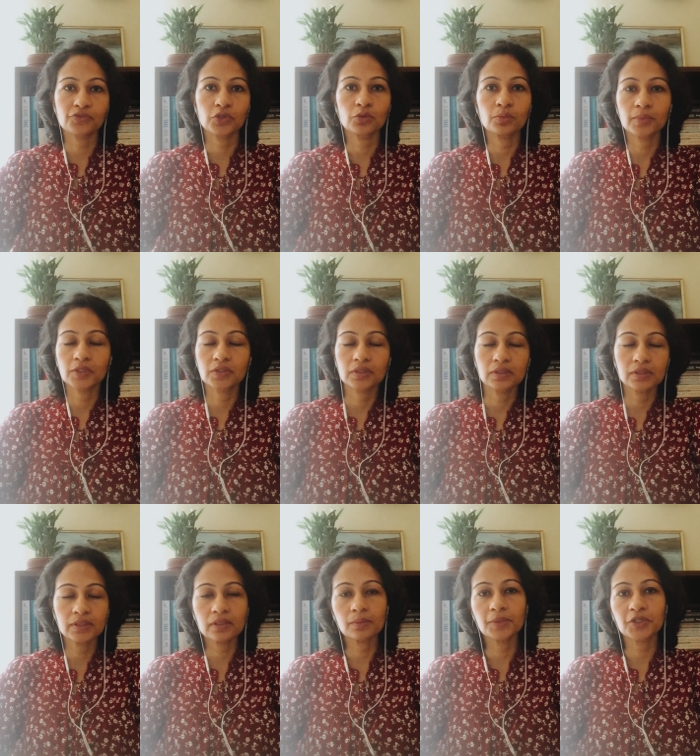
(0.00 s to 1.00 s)
you, but a
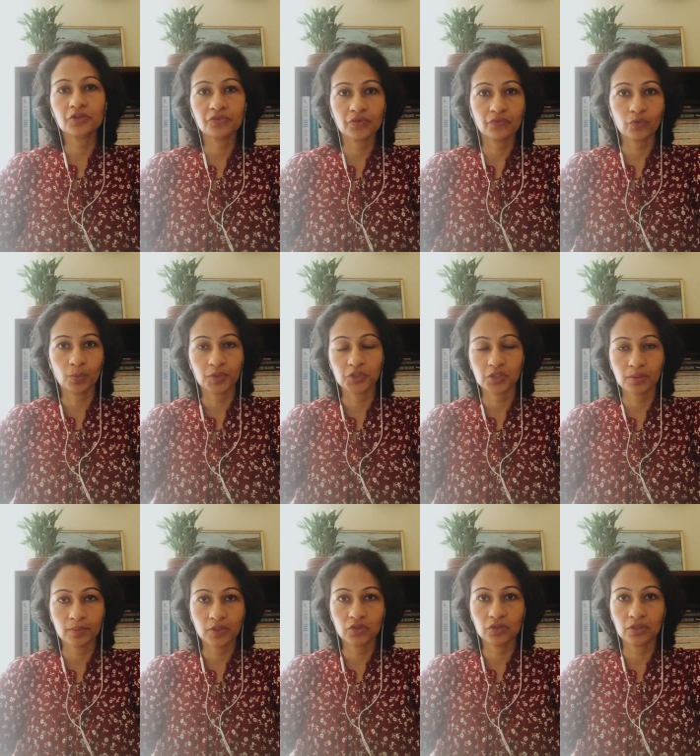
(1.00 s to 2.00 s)
little bit of information
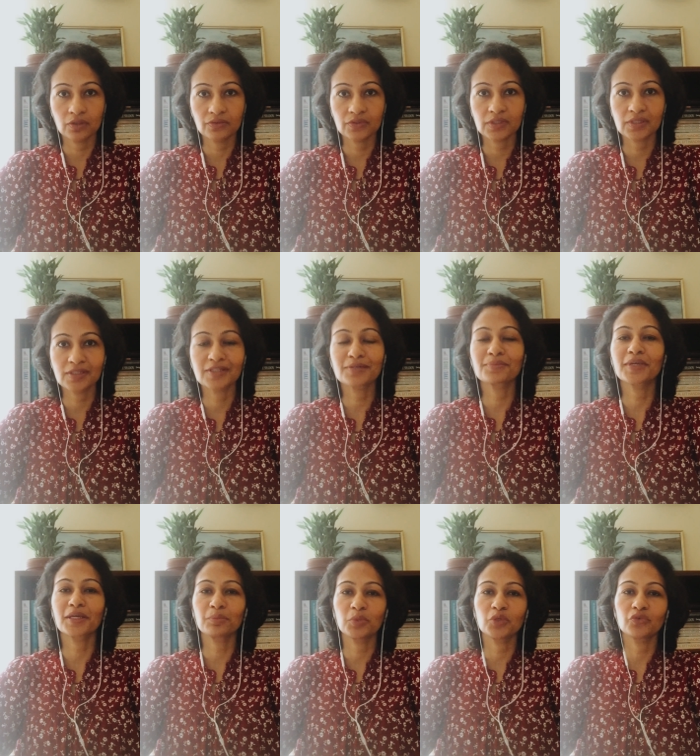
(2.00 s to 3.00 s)
about the nervous system
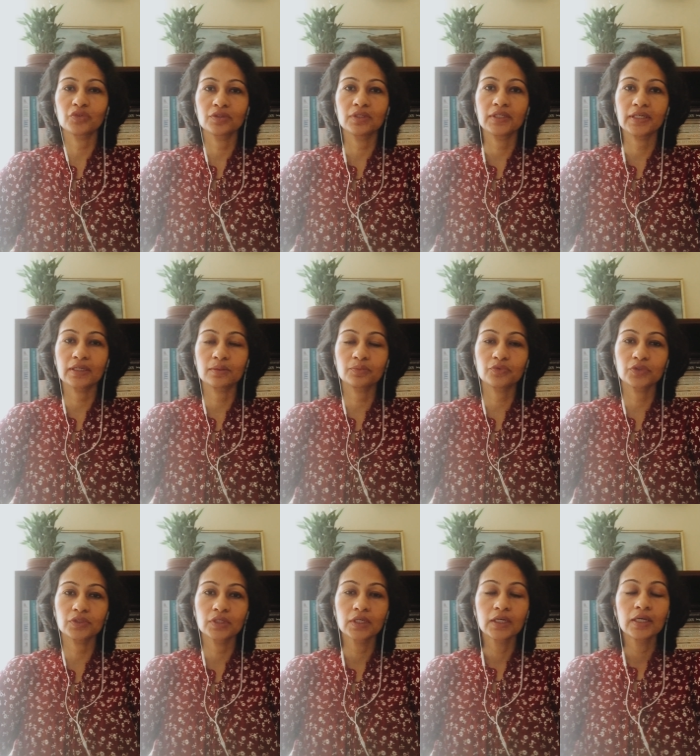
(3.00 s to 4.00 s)
can be really
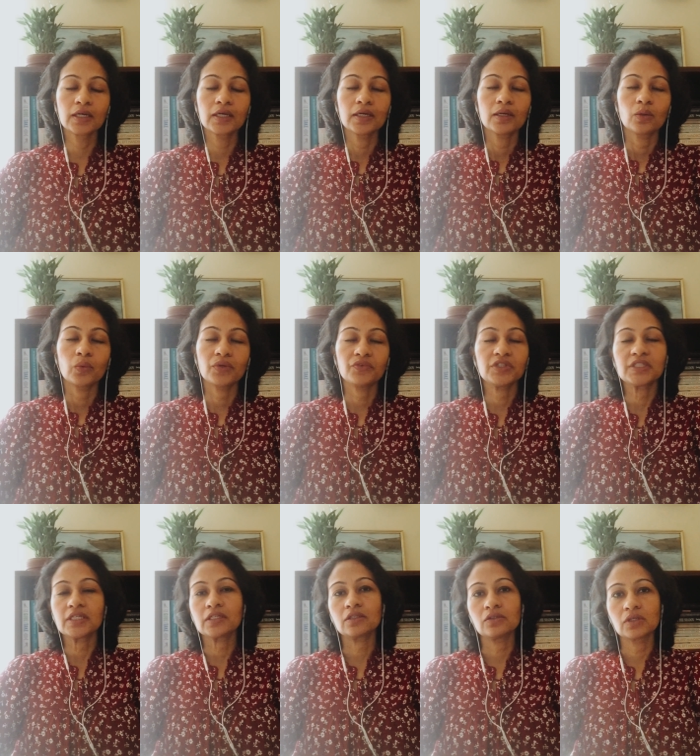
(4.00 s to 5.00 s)
helpful. When we
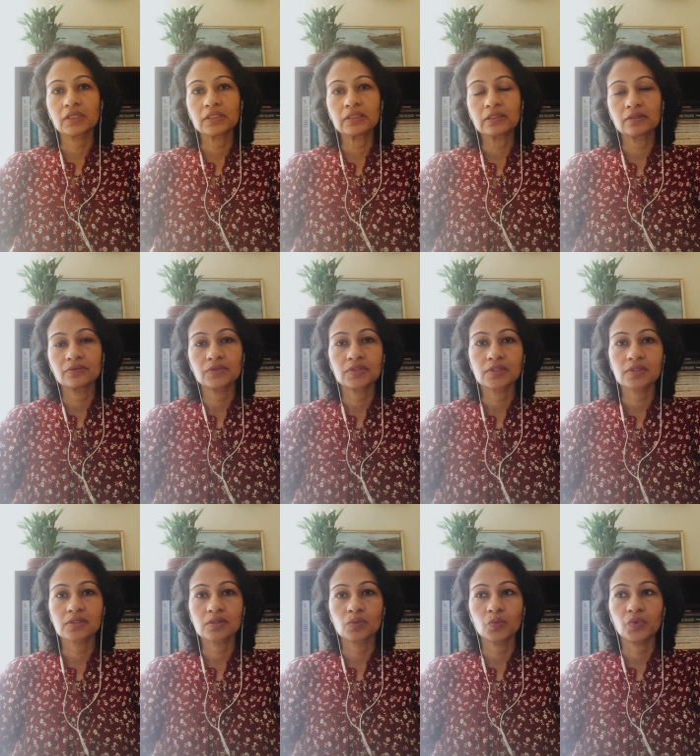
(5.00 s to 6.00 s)
take a look at the nervous
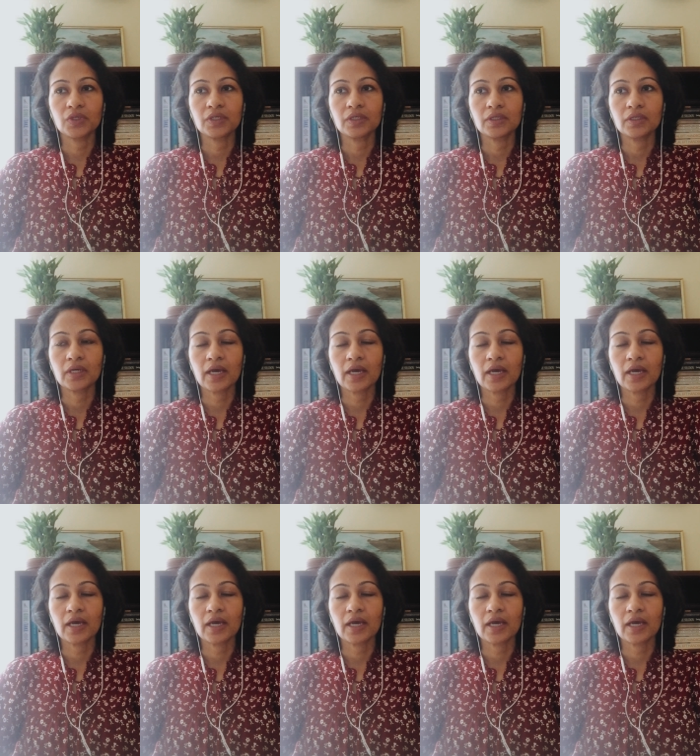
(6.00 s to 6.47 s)
system, we